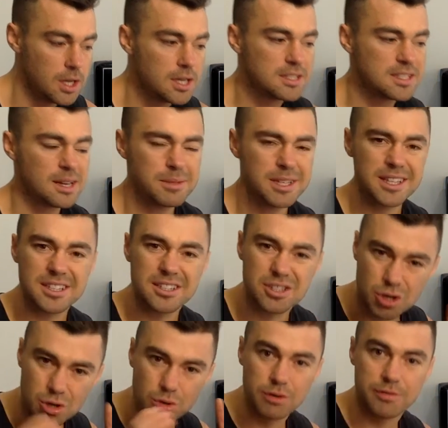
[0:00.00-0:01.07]
something
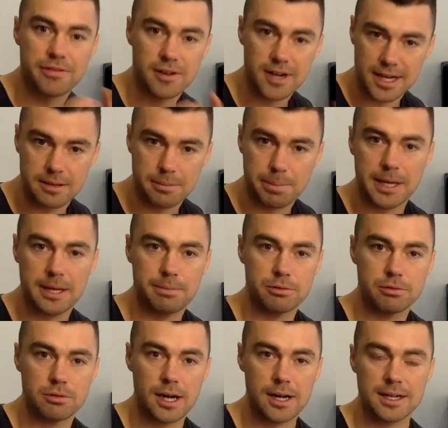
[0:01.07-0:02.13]
that's good for other
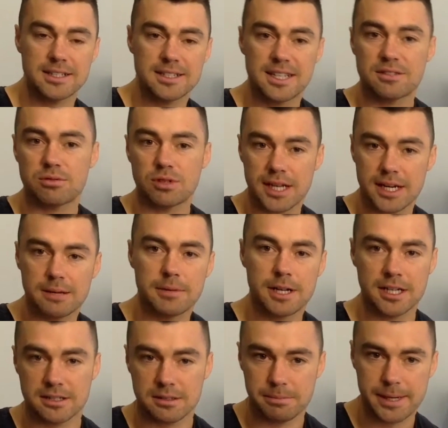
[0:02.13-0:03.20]
people, right? Because that's what getting
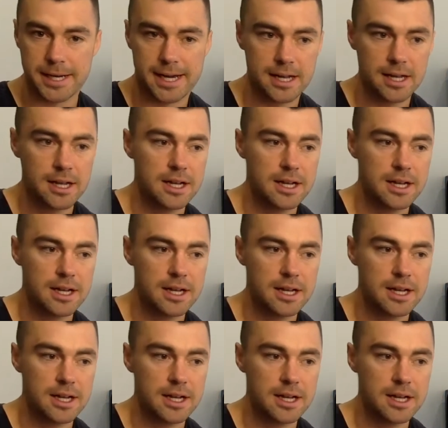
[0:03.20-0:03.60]
money is about.